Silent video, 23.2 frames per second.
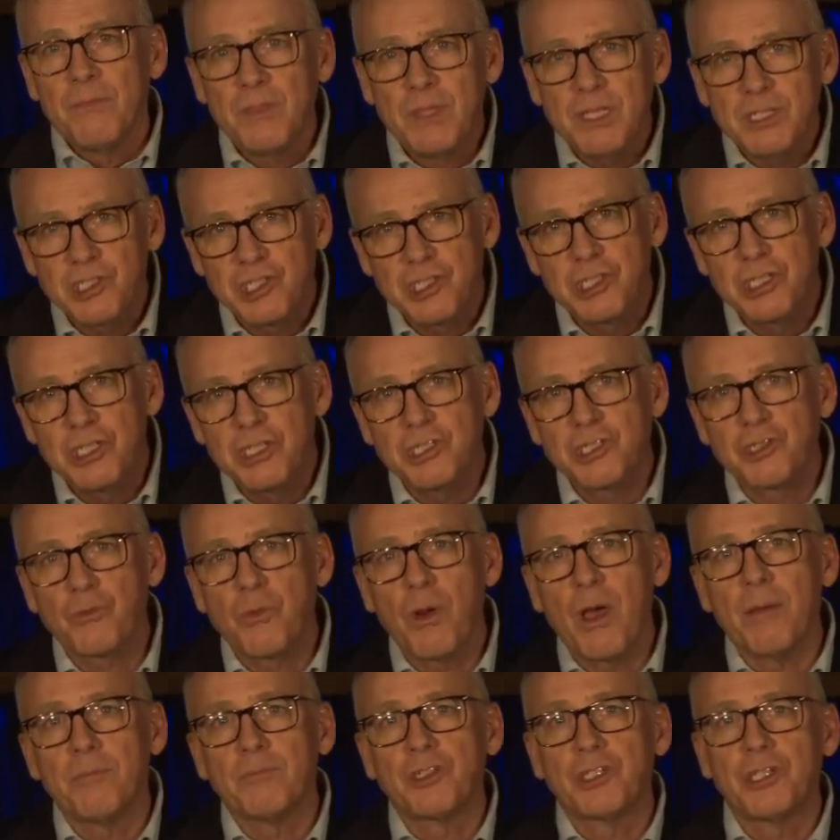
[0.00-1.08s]
This
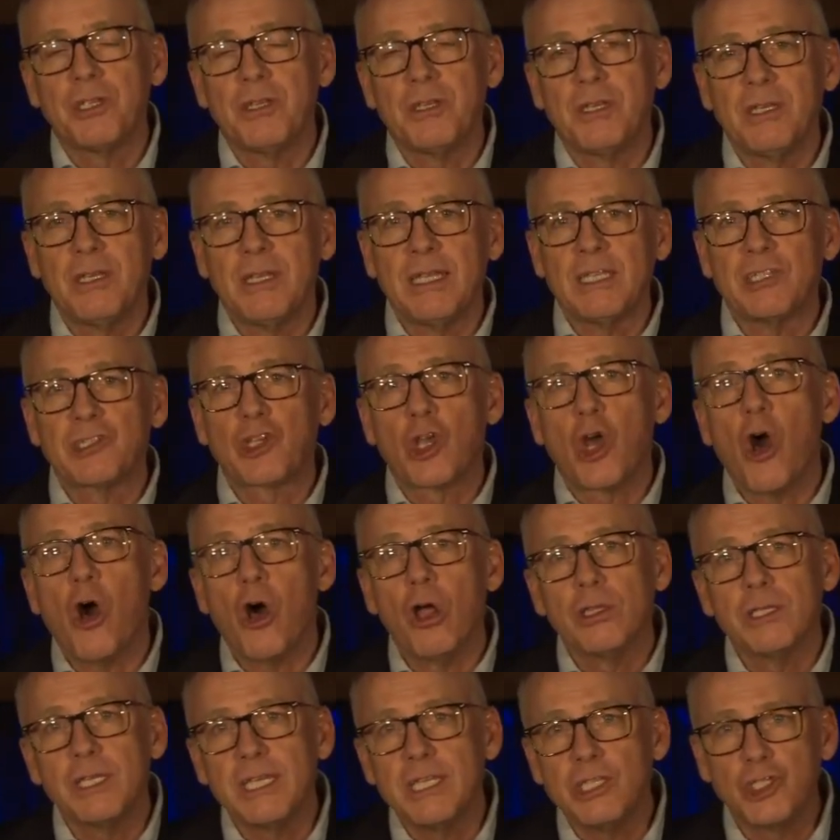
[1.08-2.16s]
disruption is
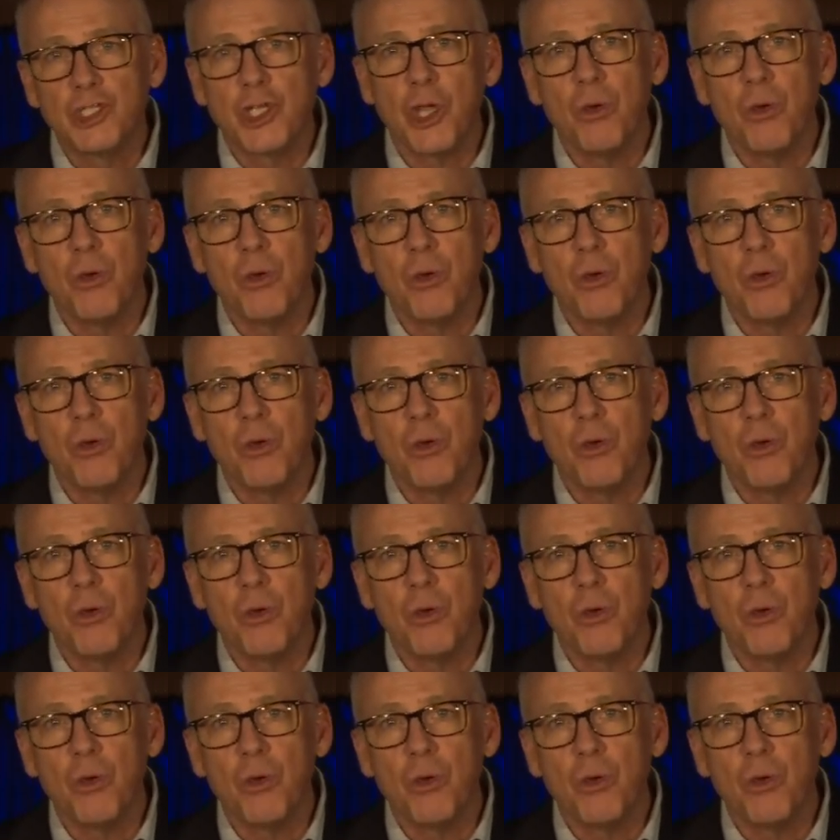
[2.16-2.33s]
calling